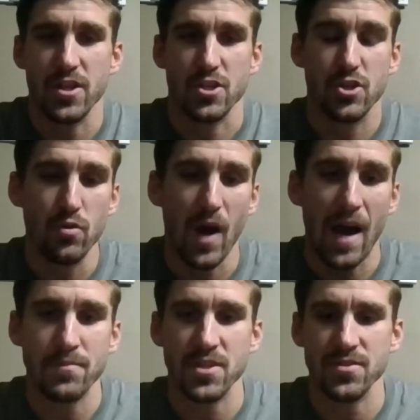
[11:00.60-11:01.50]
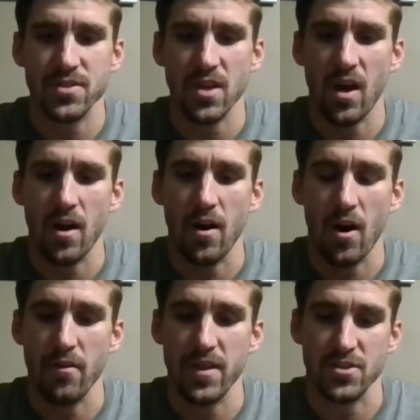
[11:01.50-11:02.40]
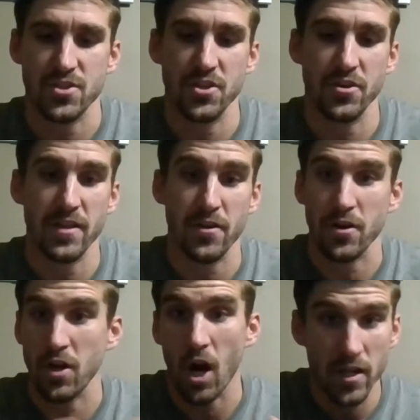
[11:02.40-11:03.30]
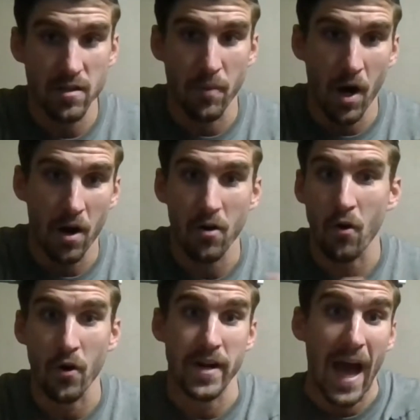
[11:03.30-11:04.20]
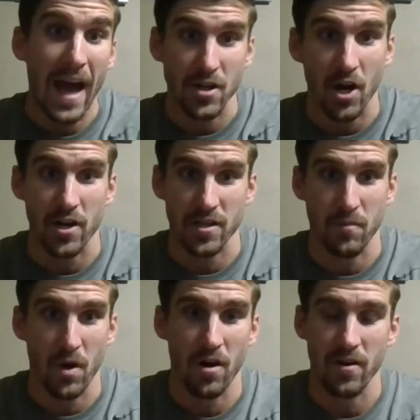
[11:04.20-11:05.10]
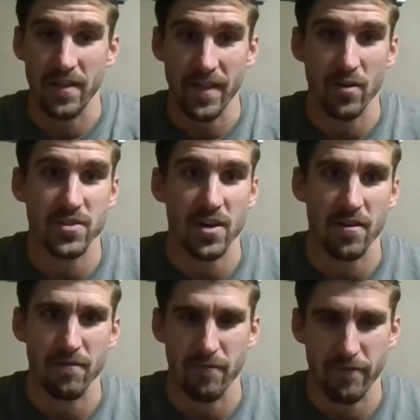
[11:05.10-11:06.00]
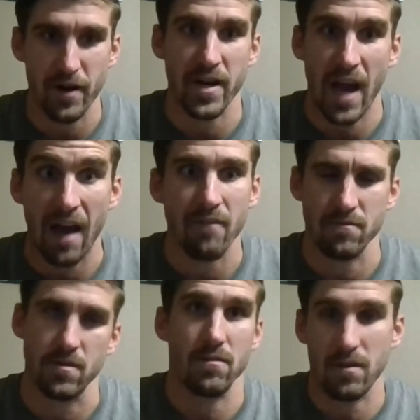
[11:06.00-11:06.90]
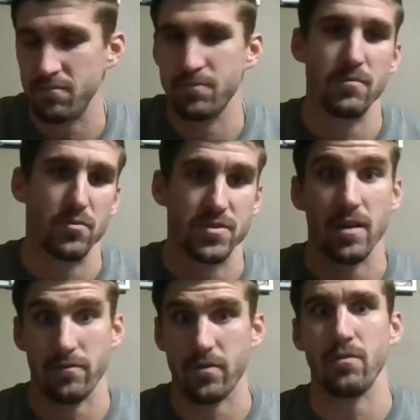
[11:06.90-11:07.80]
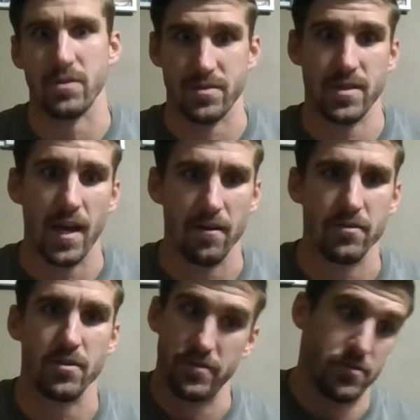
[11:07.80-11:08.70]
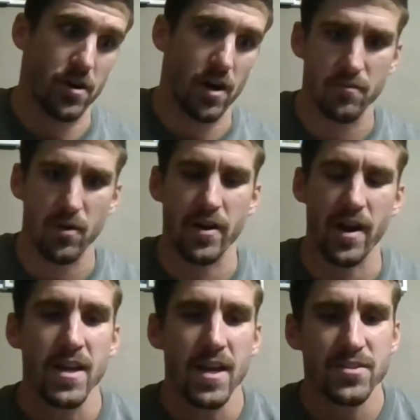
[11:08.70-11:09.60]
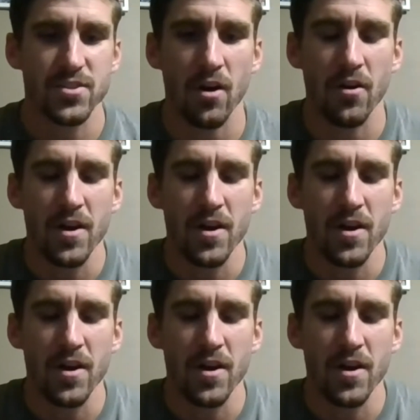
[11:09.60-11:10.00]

two options are this: you're either guarding the ball or not guarding the ball. And those are very, people would say, of course, yeah, you're either guarding the ball or not. So,